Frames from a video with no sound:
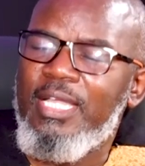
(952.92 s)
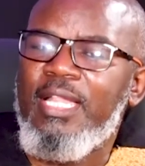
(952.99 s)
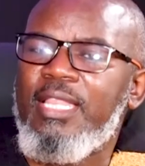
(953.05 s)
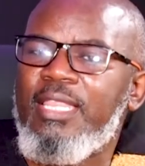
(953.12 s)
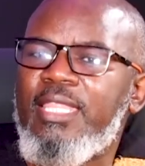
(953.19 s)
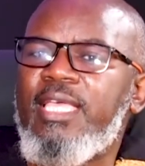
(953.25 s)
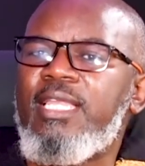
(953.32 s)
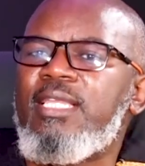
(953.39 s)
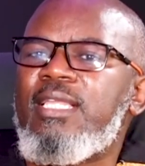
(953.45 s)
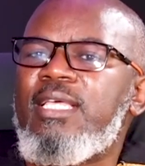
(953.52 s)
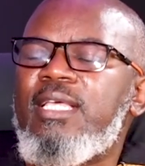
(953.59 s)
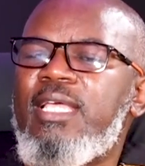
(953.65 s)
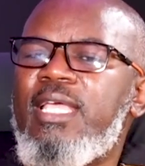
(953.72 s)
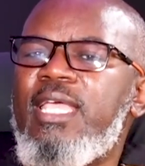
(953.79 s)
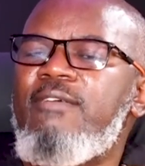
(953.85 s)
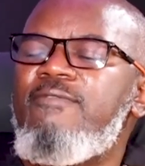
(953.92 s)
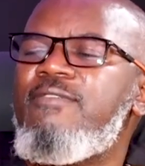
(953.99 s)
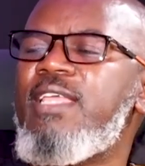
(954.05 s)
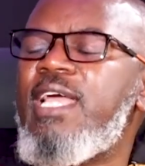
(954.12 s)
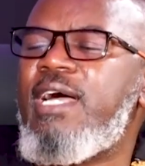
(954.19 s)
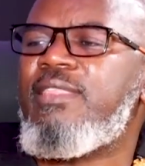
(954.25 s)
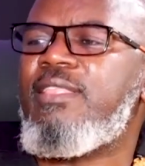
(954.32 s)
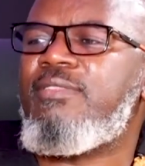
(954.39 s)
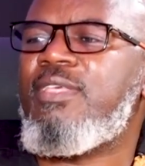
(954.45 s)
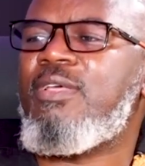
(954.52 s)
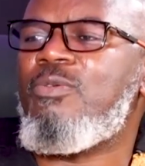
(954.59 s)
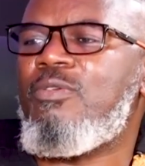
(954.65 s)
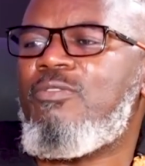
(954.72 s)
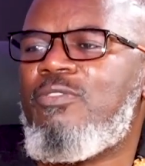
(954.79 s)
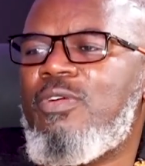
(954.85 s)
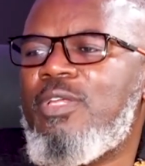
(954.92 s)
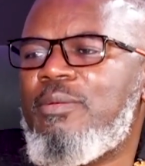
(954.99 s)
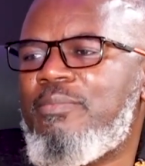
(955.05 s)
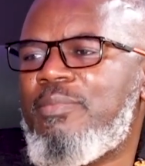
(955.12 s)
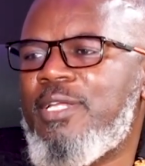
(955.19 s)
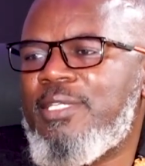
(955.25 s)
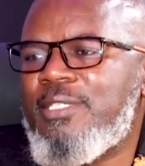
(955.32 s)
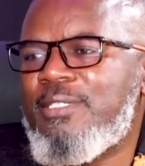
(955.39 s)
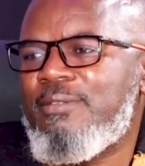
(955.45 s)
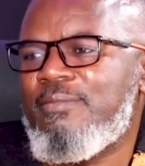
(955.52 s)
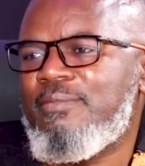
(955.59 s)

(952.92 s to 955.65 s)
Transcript: then every other thing will fall in place.